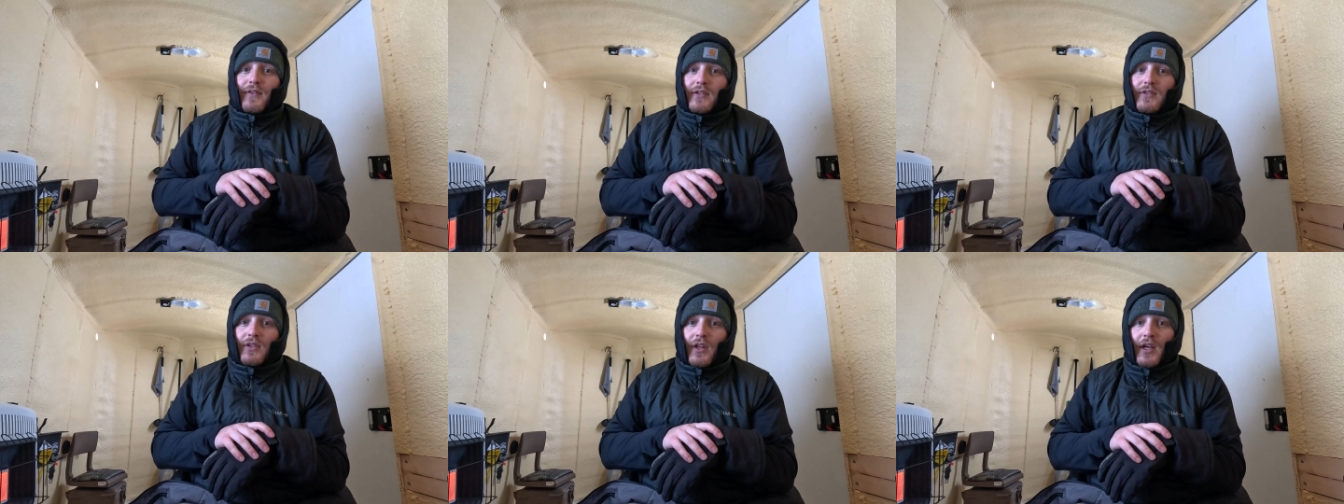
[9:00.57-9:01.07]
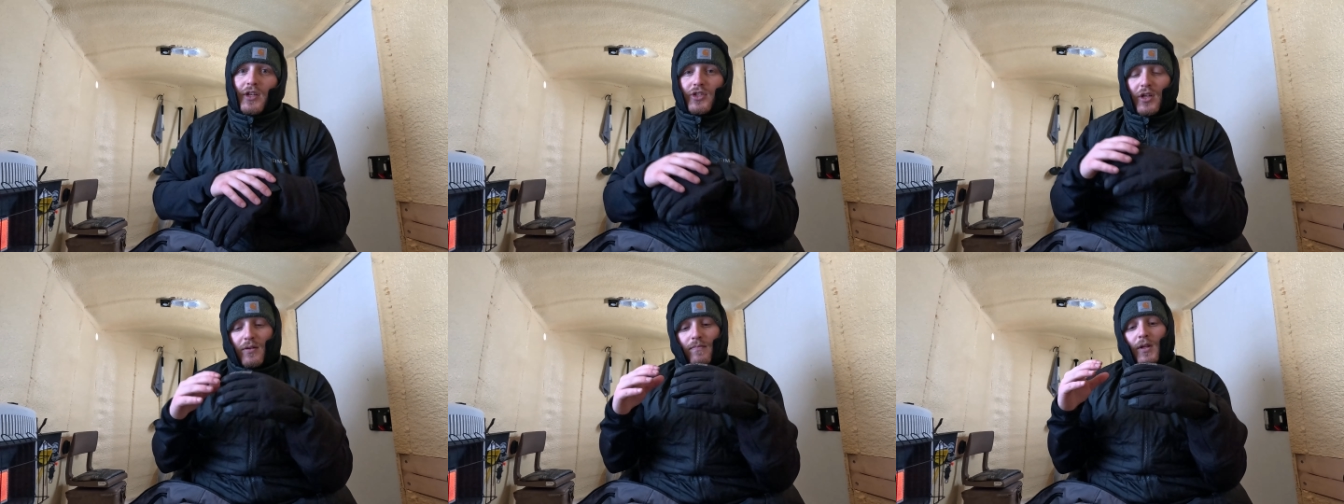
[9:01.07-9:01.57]

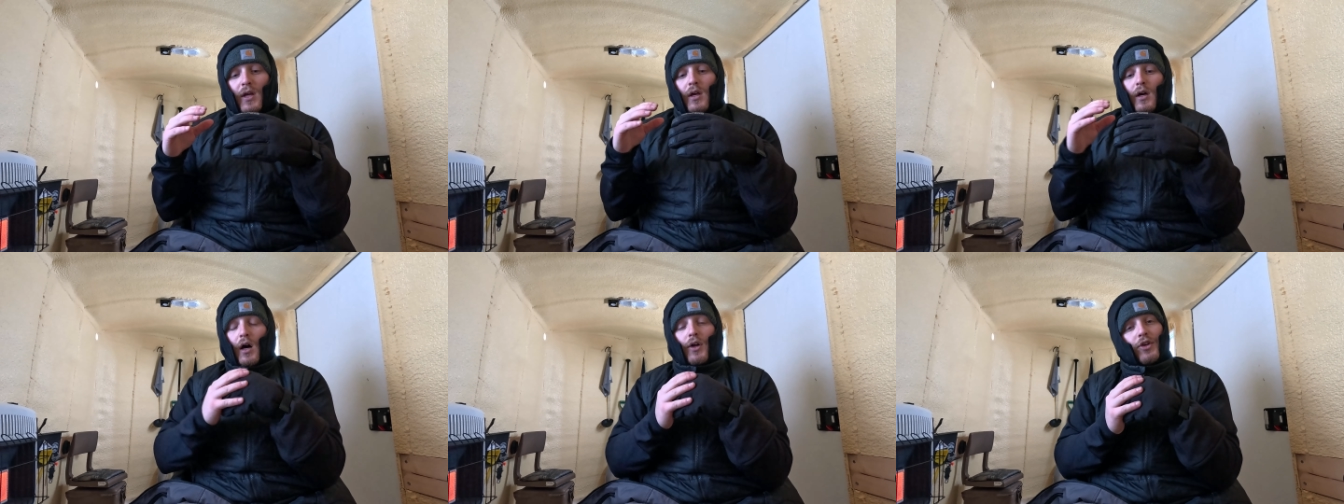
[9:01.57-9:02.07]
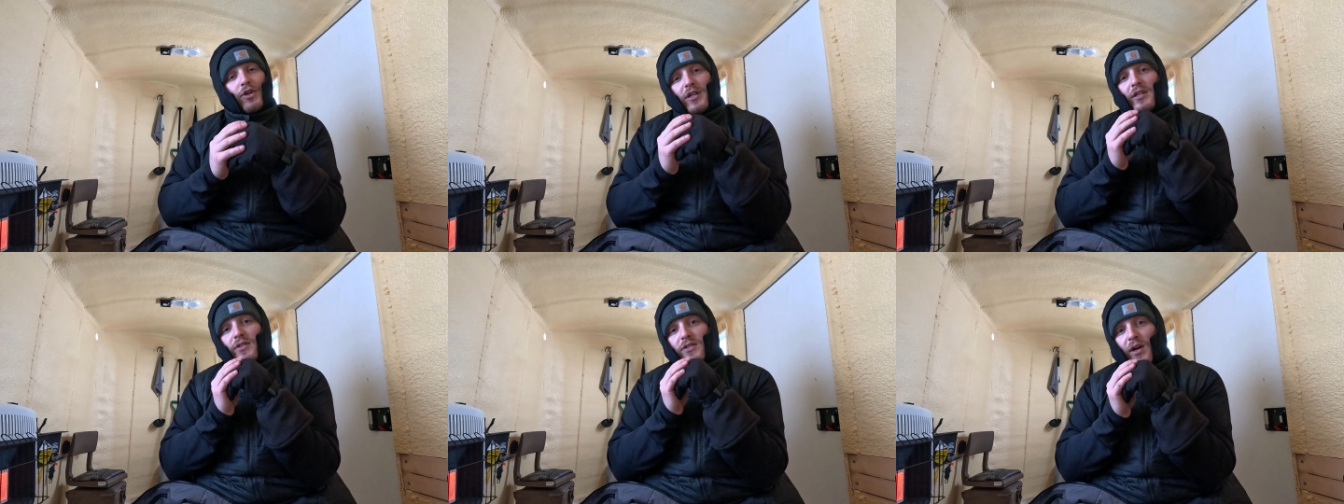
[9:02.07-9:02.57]
insulation
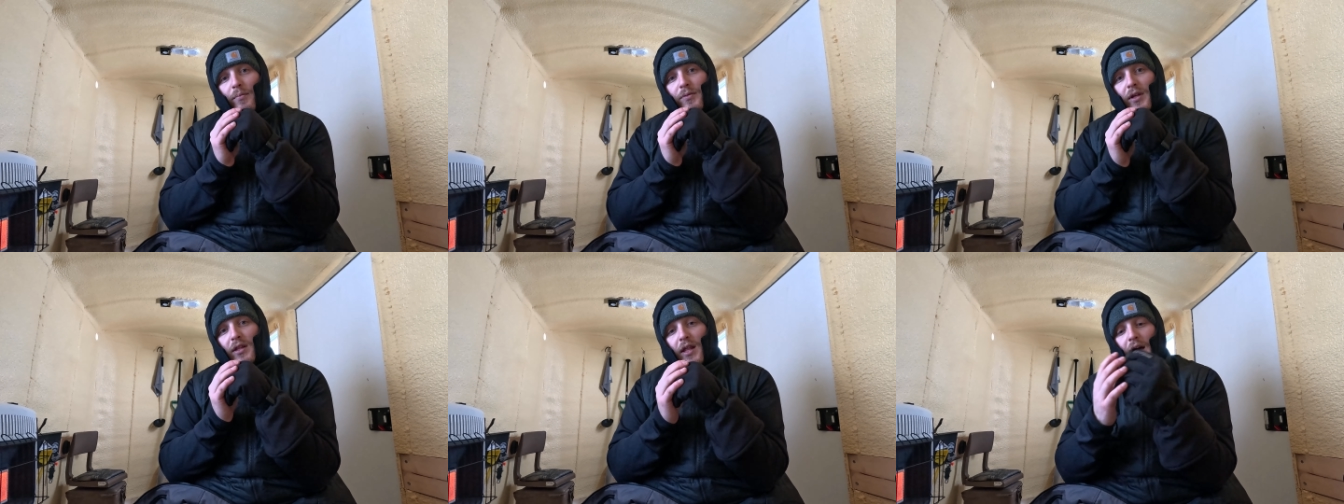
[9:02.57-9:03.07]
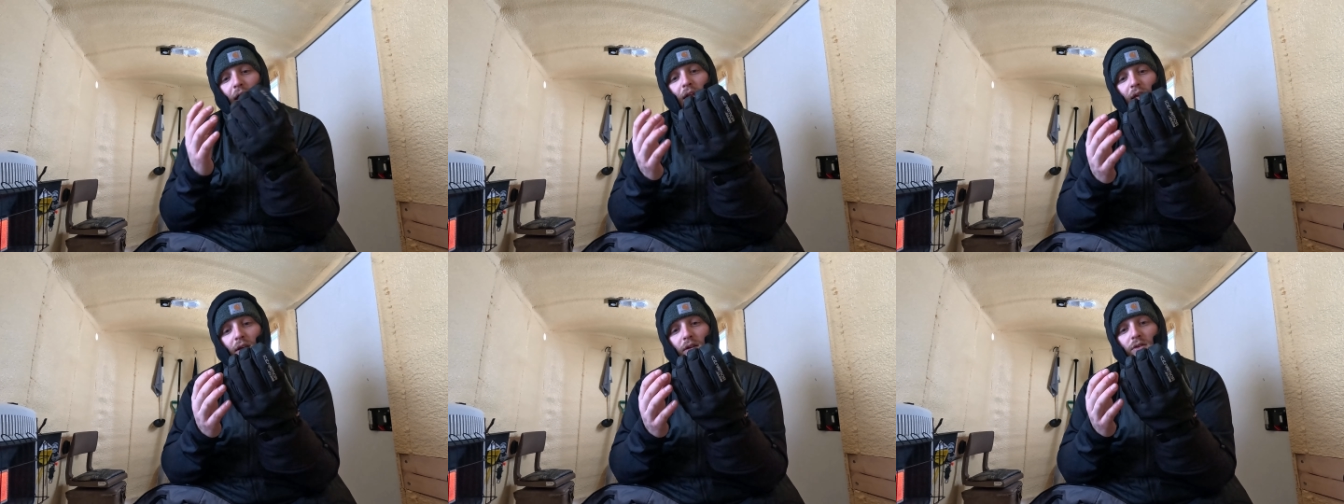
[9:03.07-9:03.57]
underneath something that
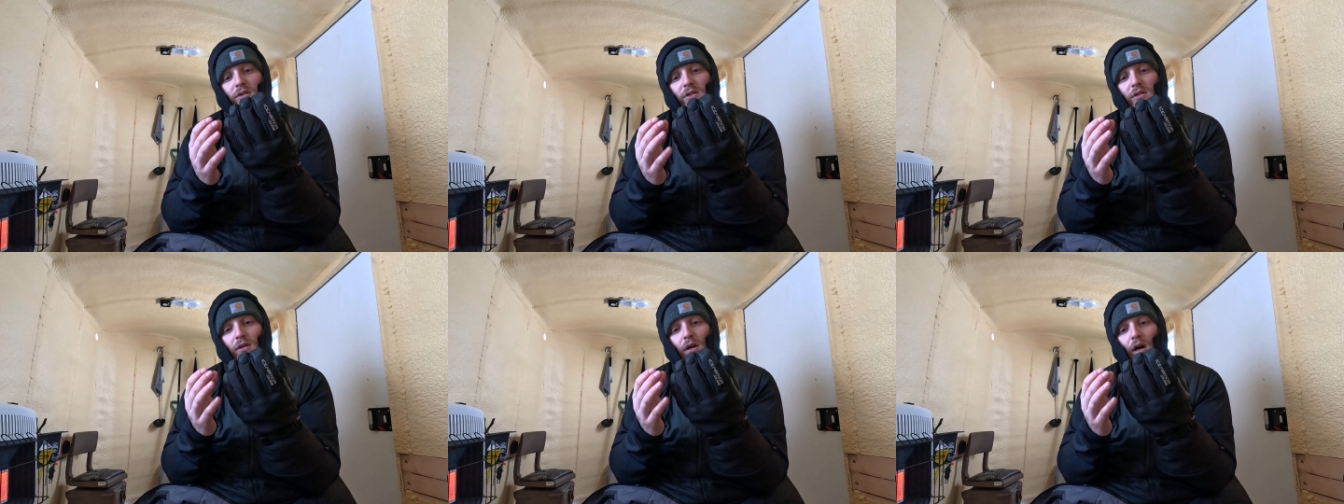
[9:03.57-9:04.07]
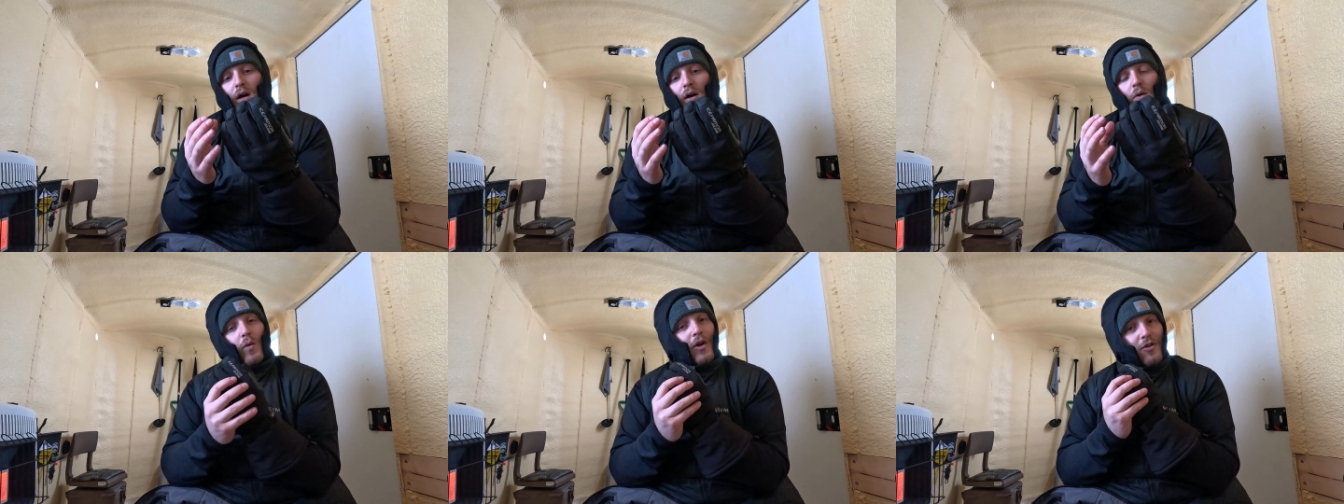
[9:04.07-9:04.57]
is
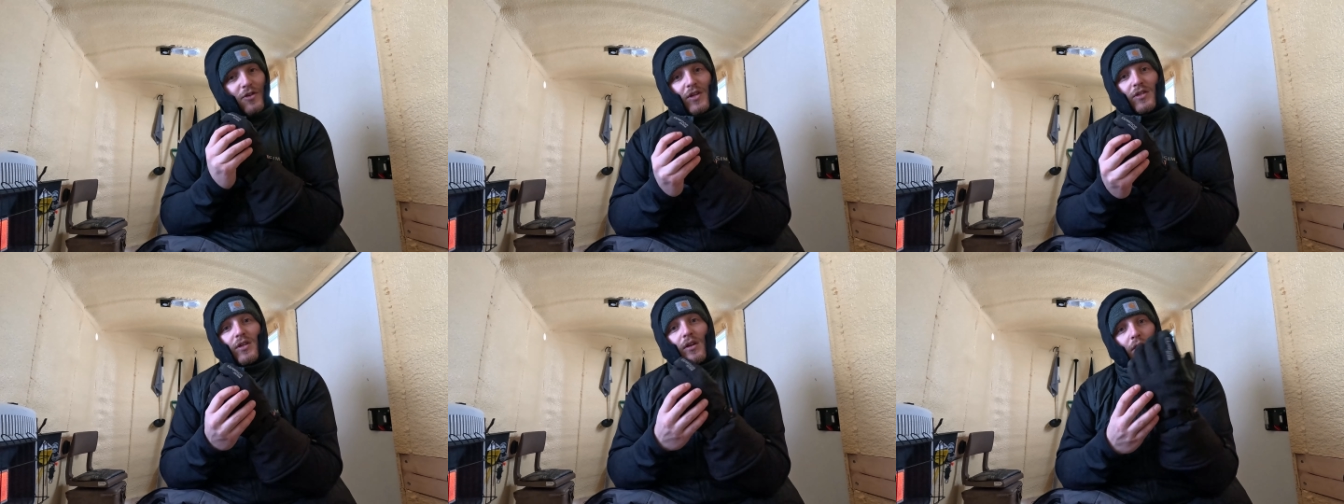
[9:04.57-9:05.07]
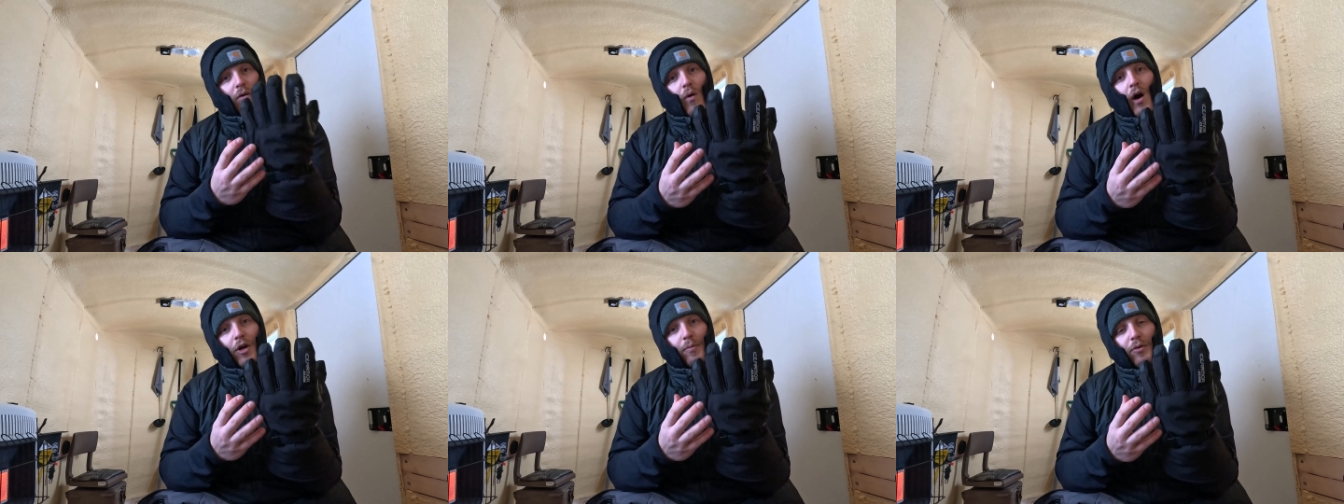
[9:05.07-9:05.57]
wind resistant or
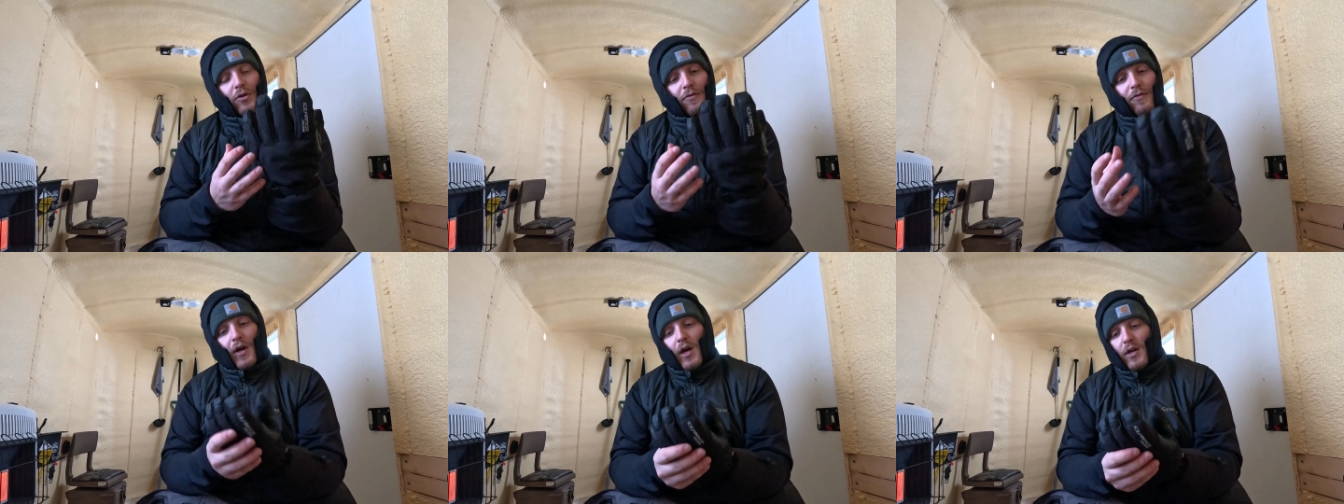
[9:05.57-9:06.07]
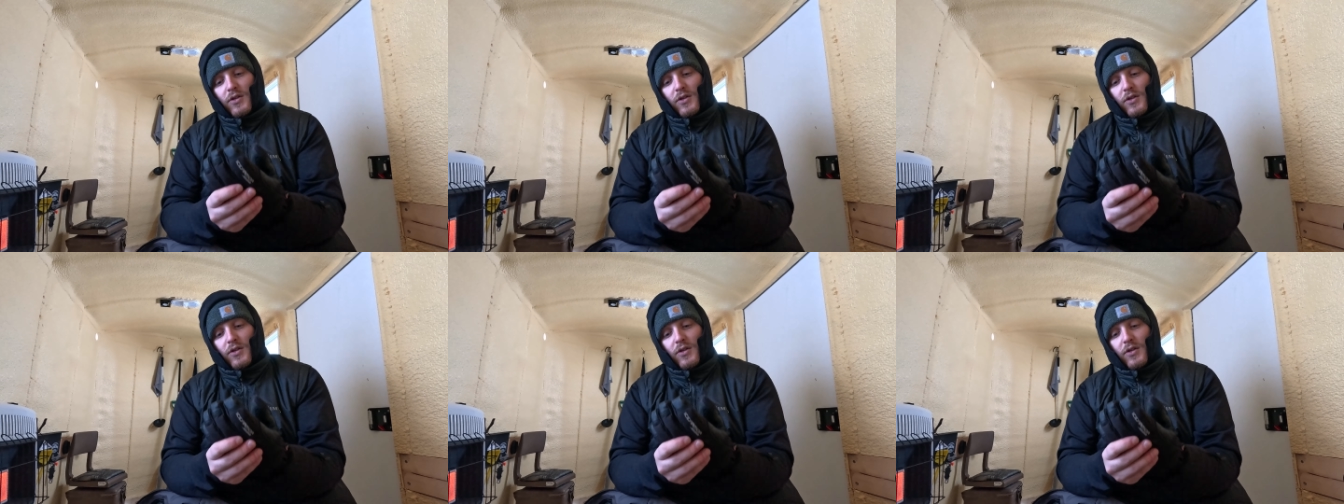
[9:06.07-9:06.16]
waterproof.